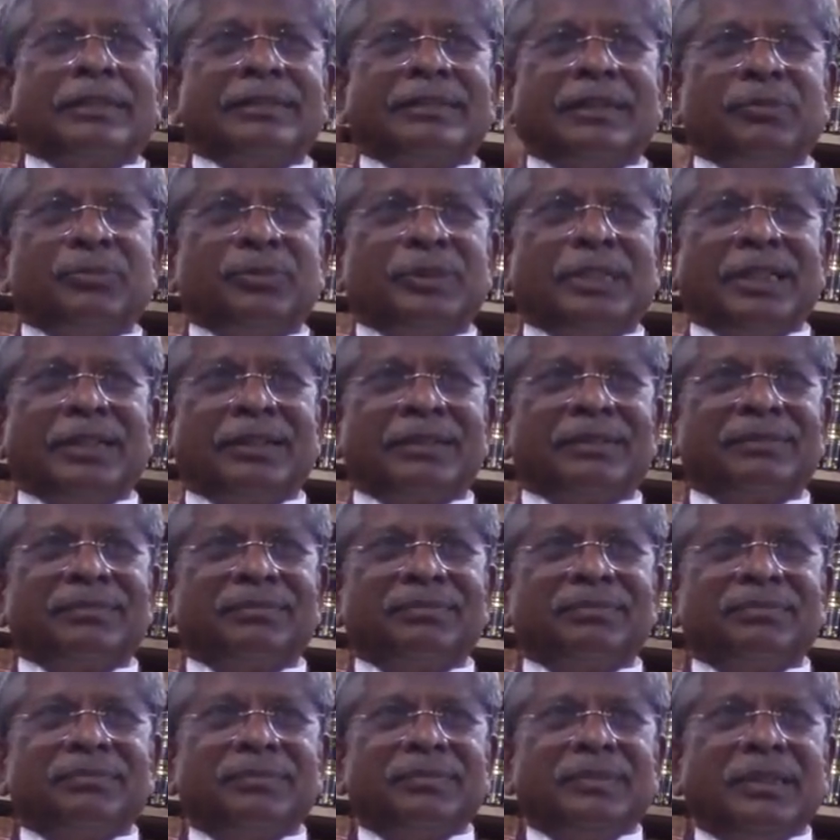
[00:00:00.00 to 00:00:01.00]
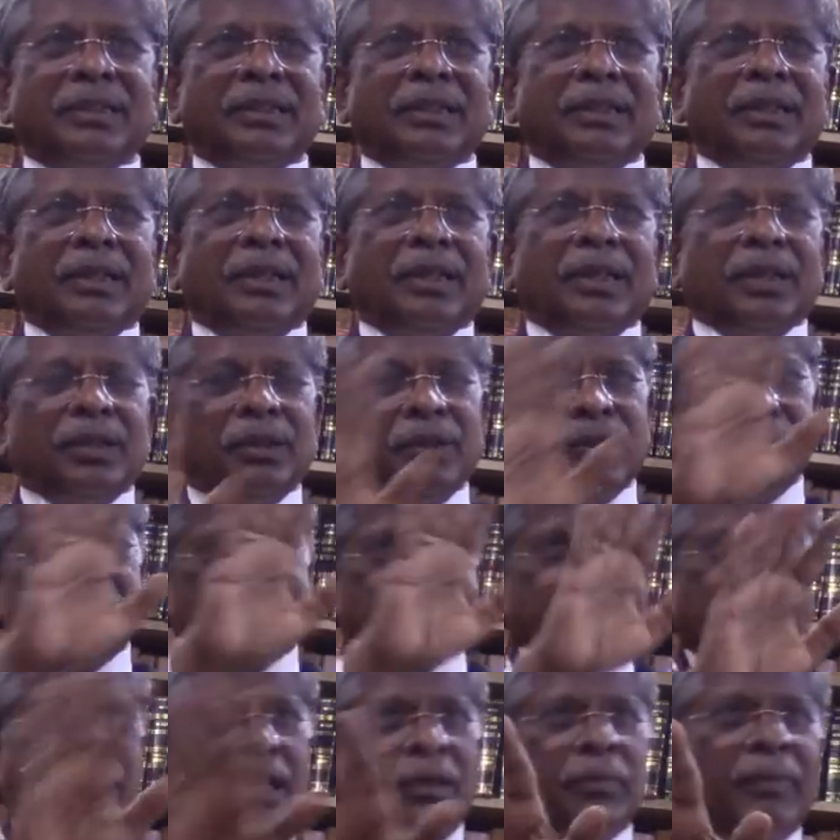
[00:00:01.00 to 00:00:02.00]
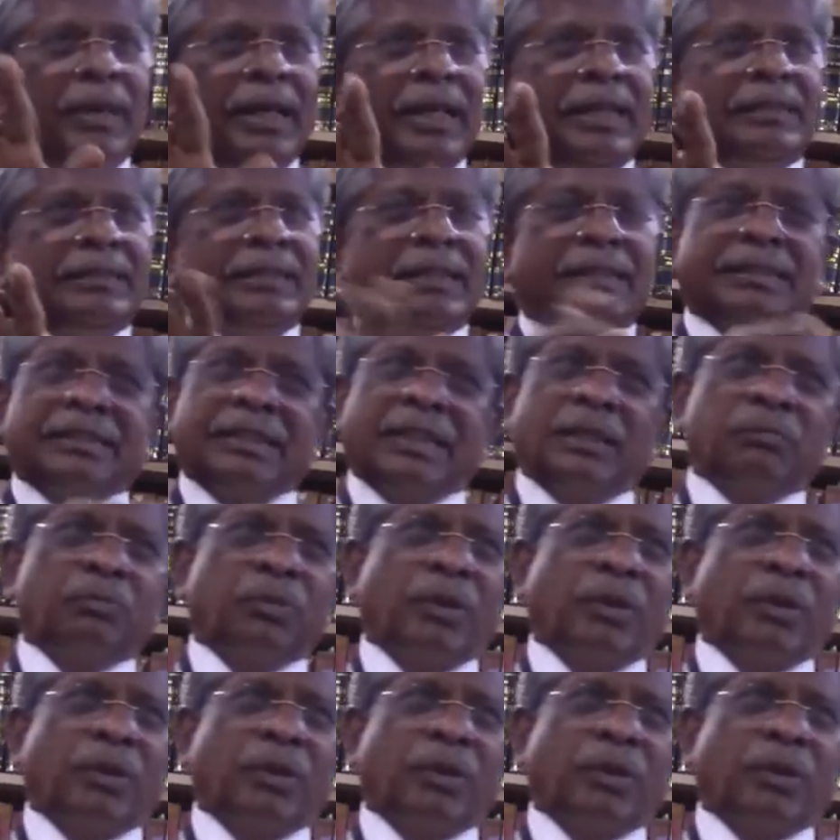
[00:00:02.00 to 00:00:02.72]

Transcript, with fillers: assumption surmise is not